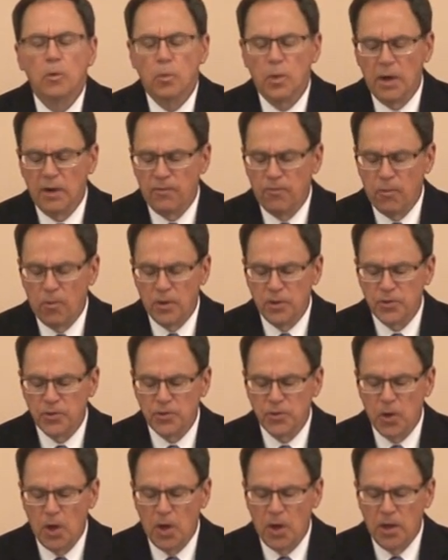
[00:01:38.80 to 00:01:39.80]
Wherefore
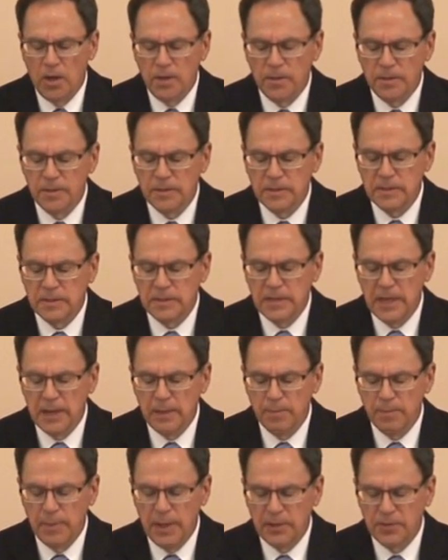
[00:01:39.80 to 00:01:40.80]
Saul
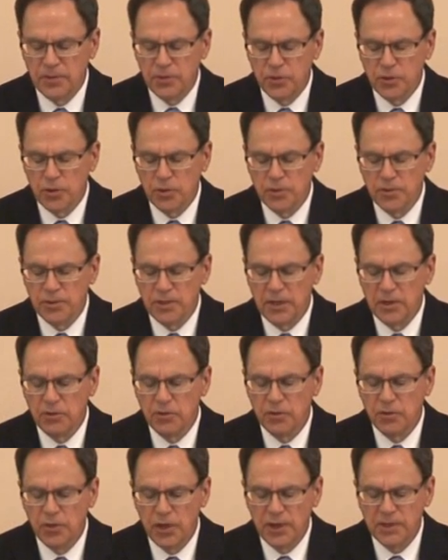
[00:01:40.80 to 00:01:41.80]
sent messengers
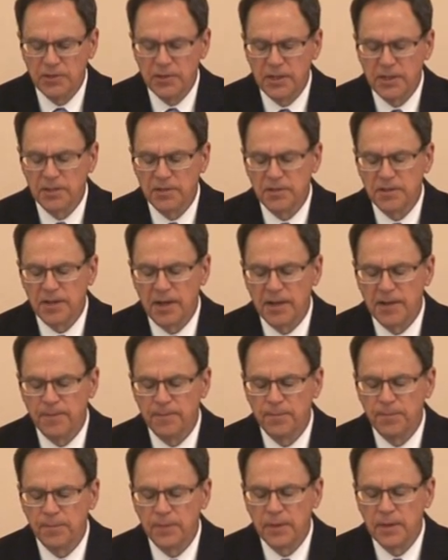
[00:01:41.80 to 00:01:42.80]
unto Jesse and
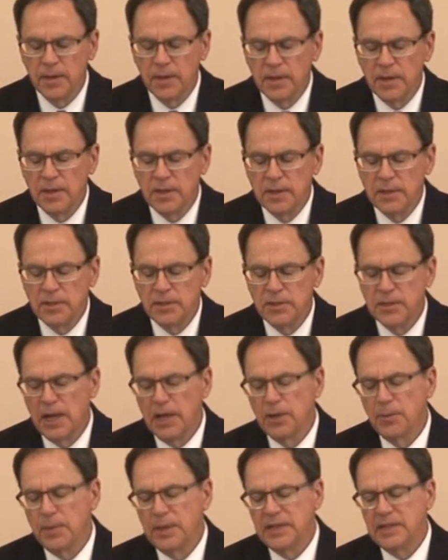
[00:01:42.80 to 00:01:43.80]
said,
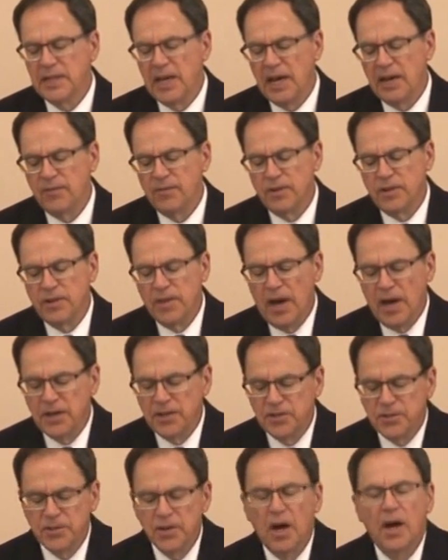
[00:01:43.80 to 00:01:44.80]
Send me David thy
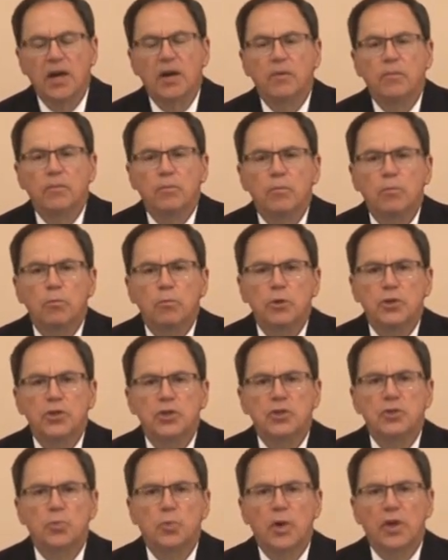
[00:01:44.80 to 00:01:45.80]
son, which
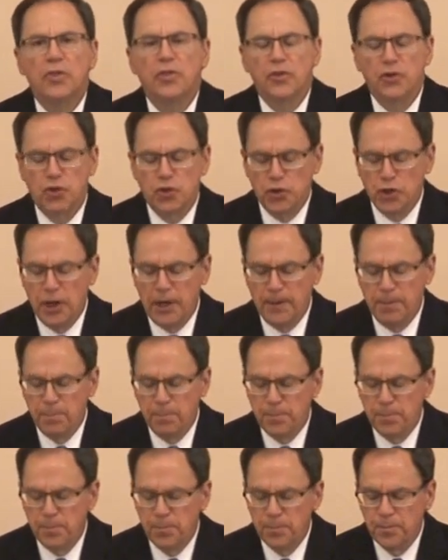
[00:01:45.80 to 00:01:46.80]
is with the
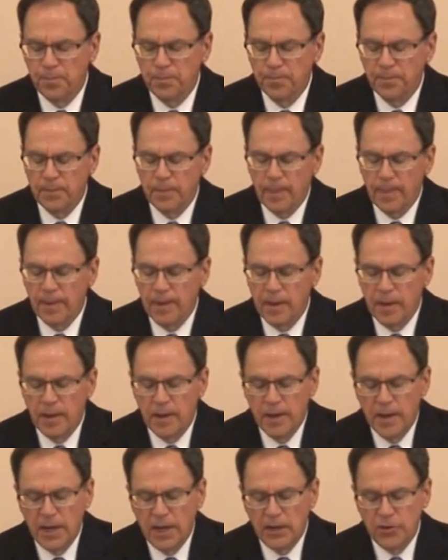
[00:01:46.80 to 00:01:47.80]
sheep.
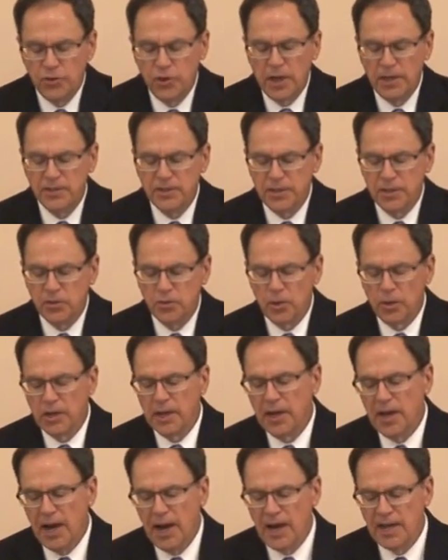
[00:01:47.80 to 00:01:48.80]
And Jesse took
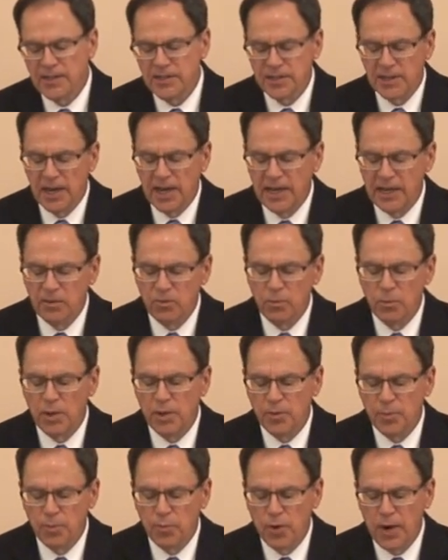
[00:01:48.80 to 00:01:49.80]
an ass laden
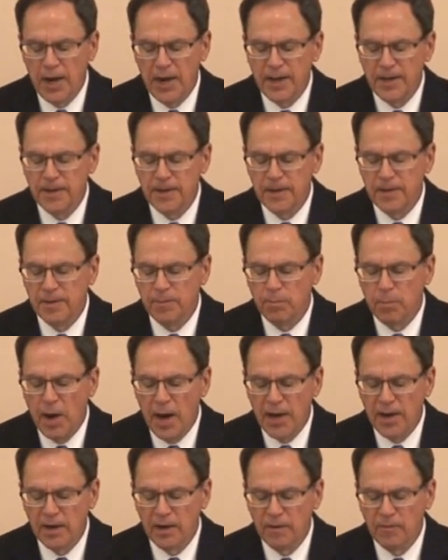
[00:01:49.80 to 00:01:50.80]
with bread and a
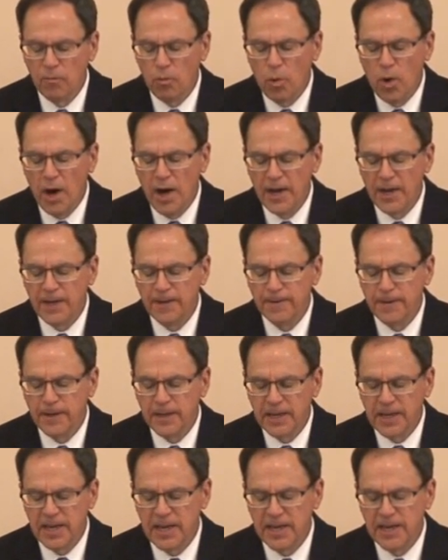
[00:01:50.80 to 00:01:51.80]
bottle of wine and
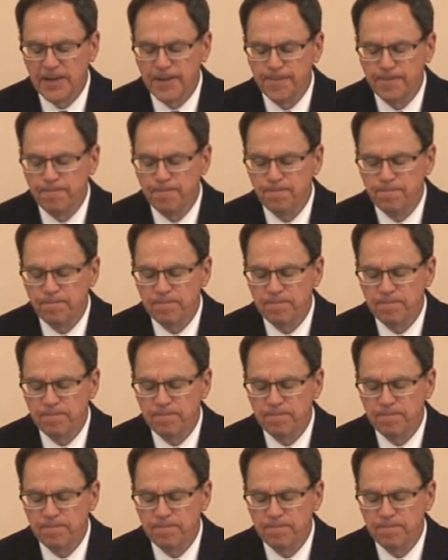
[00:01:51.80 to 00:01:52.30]
a kid,